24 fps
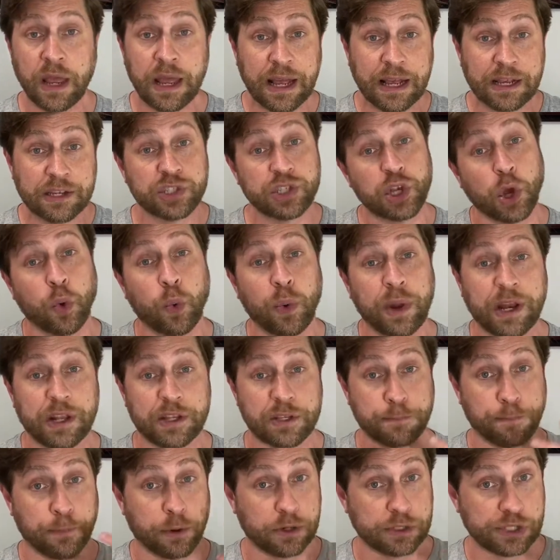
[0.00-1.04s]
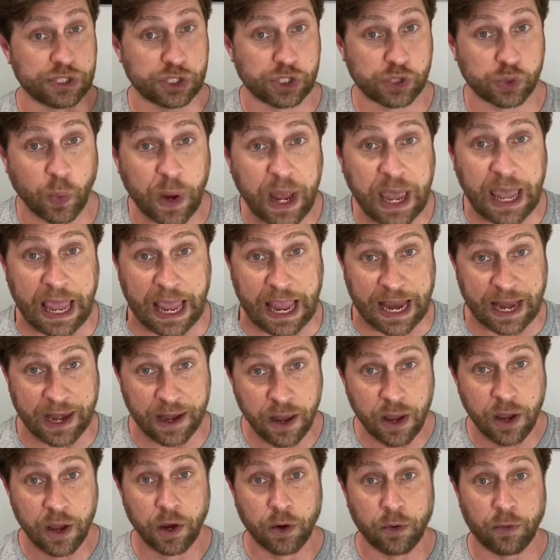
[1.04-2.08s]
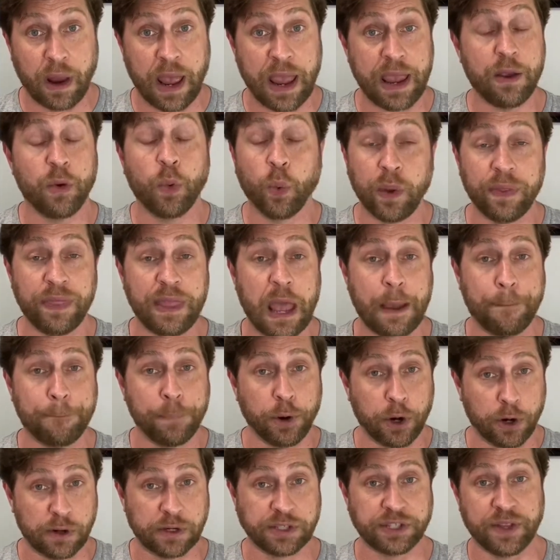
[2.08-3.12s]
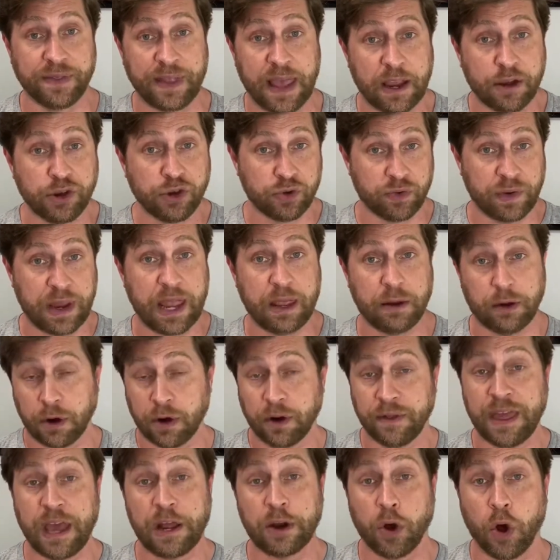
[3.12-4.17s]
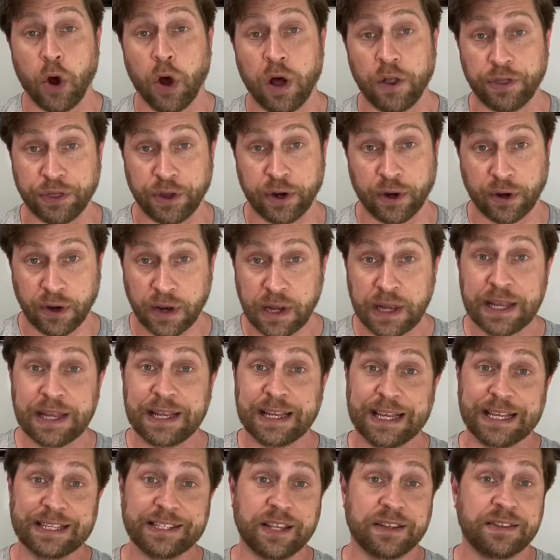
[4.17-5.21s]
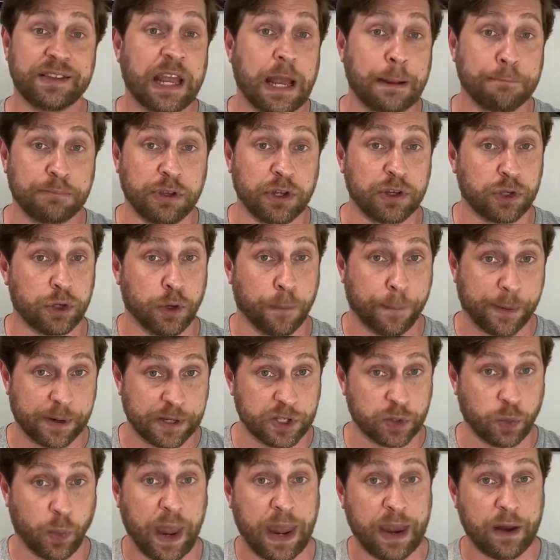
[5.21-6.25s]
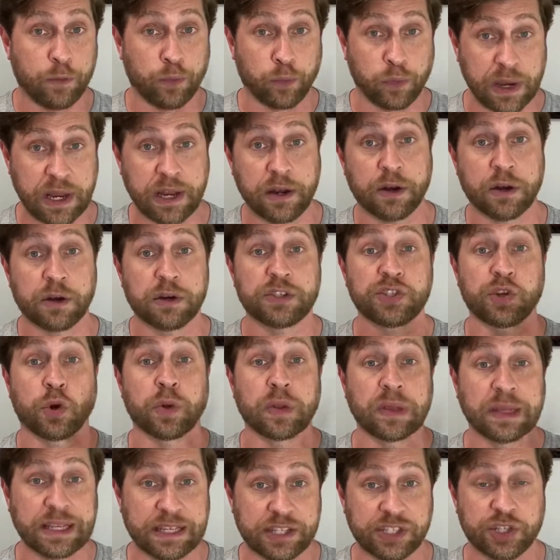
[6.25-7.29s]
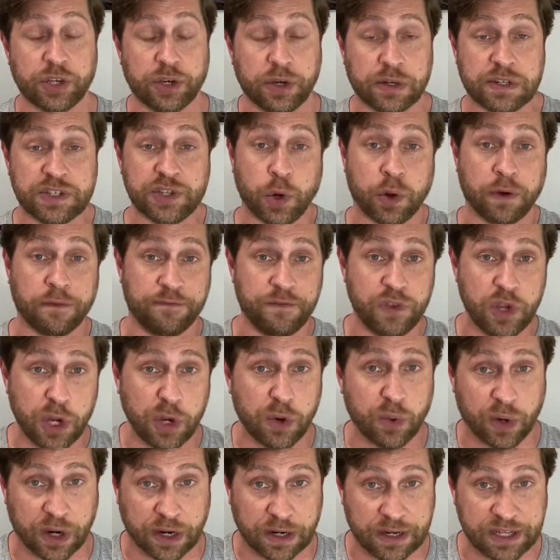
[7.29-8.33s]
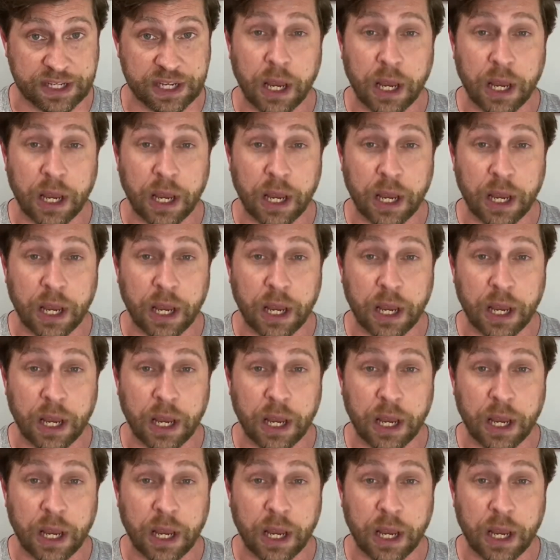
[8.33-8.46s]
So when it's persuade, right, when that person, that creator, that author is attempting to persuade readers or listeners or viewers,